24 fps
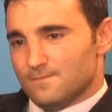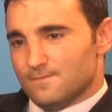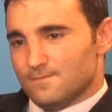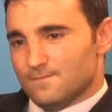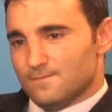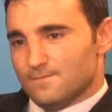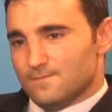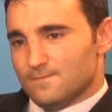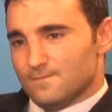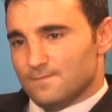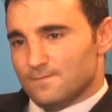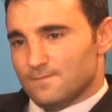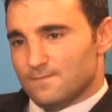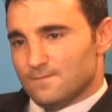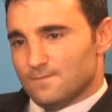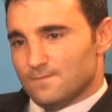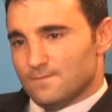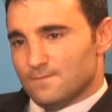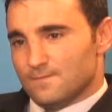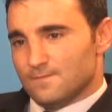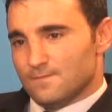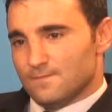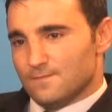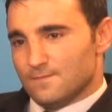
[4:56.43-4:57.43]
Yeah,
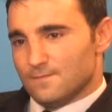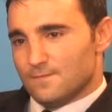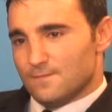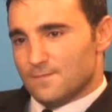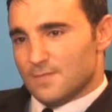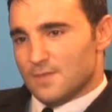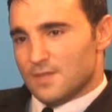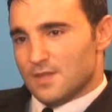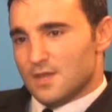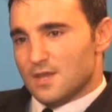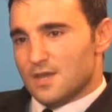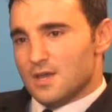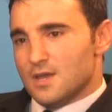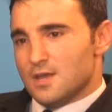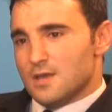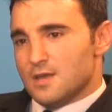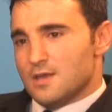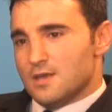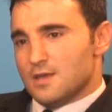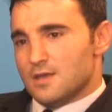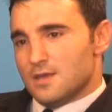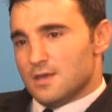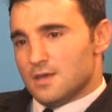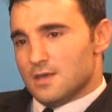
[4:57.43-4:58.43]
I know. I was just
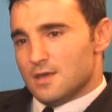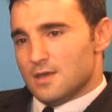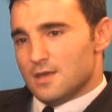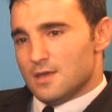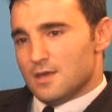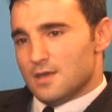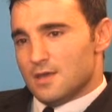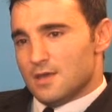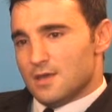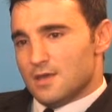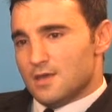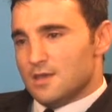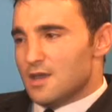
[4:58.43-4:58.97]
making a point.